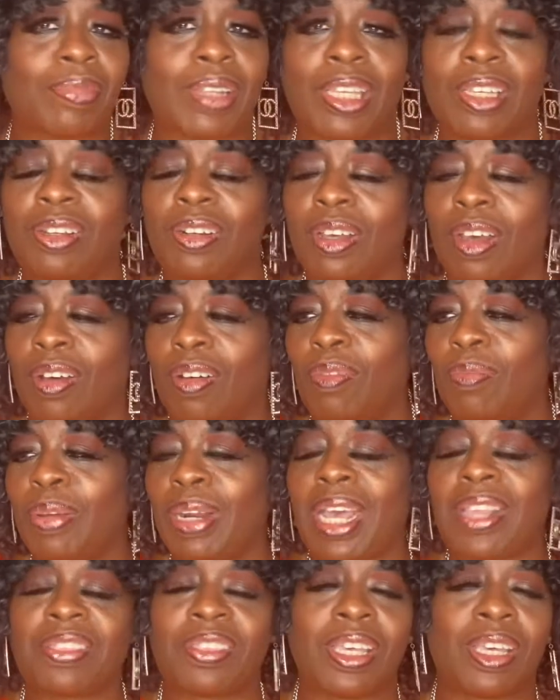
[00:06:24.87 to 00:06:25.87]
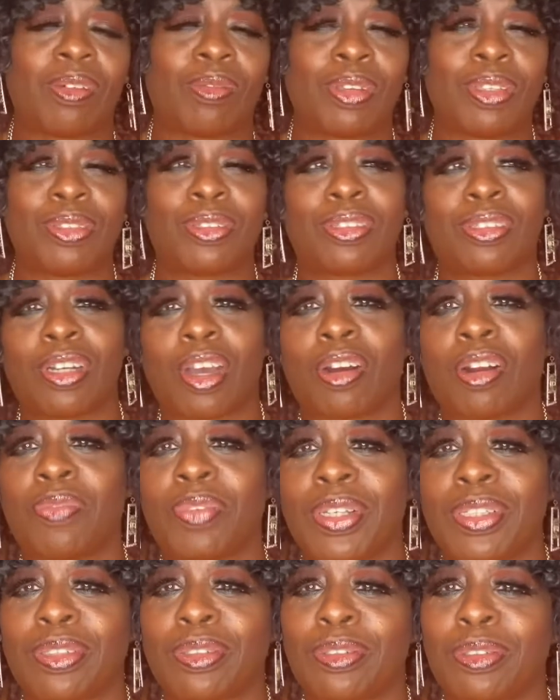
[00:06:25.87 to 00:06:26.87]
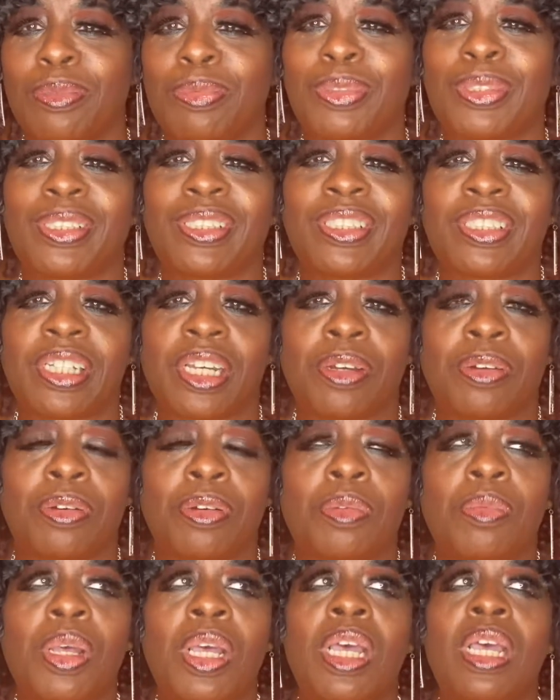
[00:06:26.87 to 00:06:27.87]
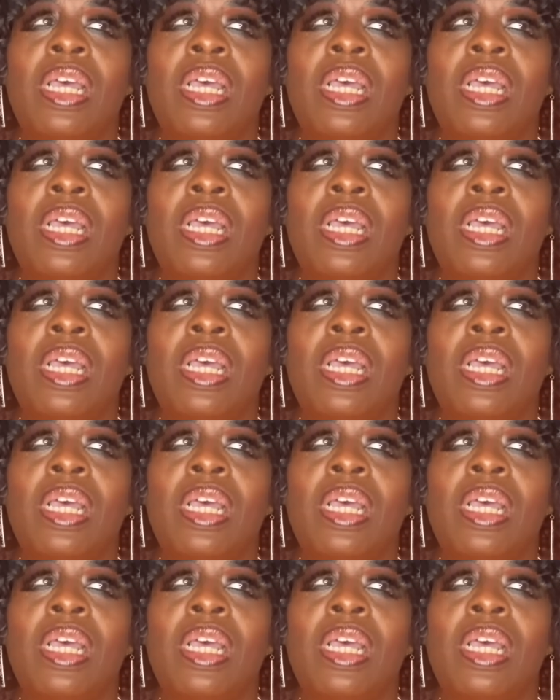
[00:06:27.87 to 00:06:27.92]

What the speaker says: But I think when you start off as a group, you should stay a group.